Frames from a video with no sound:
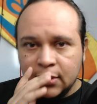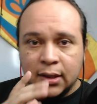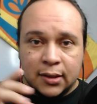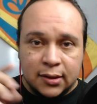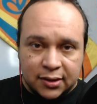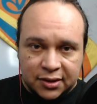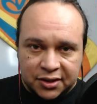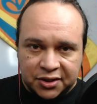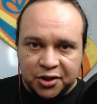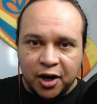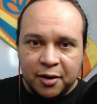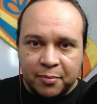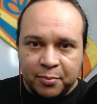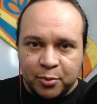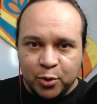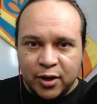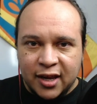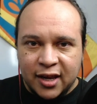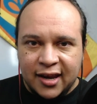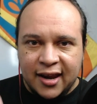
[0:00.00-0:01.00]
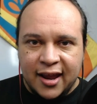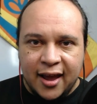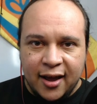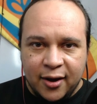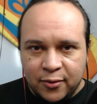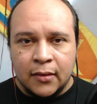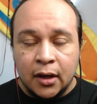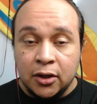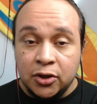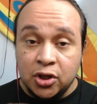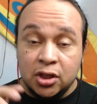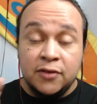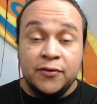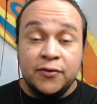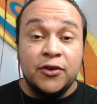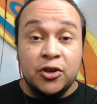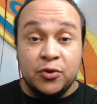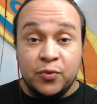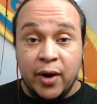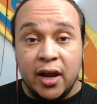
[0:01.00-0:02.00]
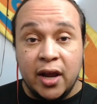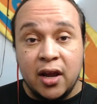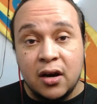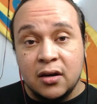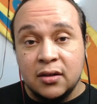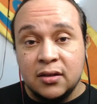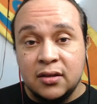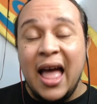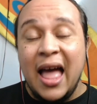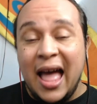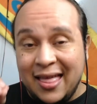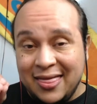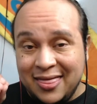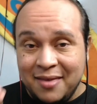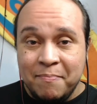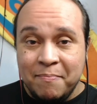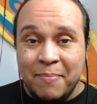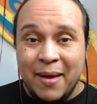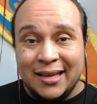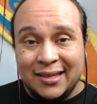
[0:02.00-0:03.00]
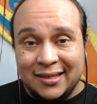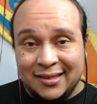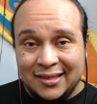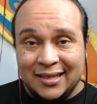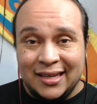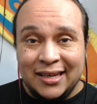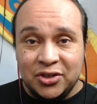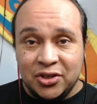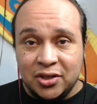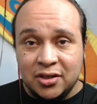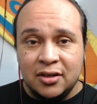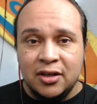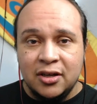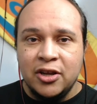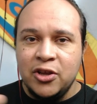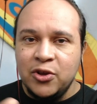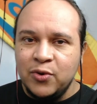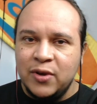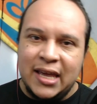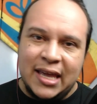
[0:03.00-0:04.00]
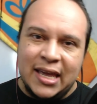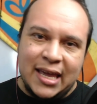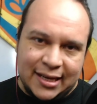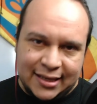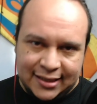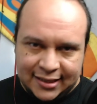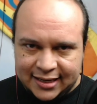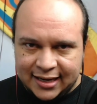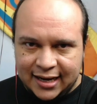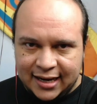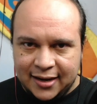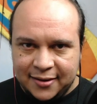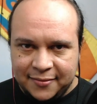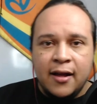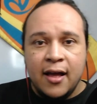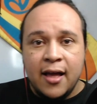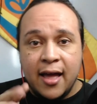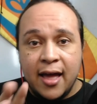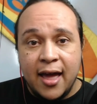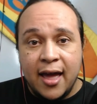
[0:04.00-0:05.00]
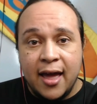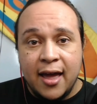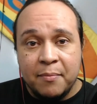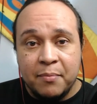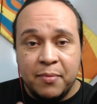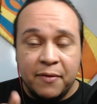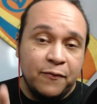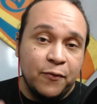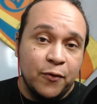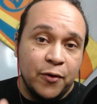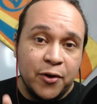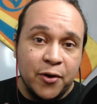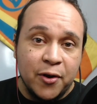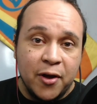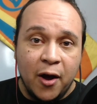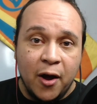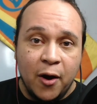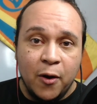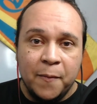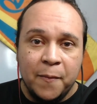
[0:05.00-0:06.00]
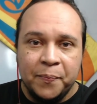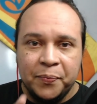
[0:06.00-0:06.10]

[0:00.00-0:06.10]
Start booking now. Just for the records, I'm the best teacher you can get today. Hey, before you go,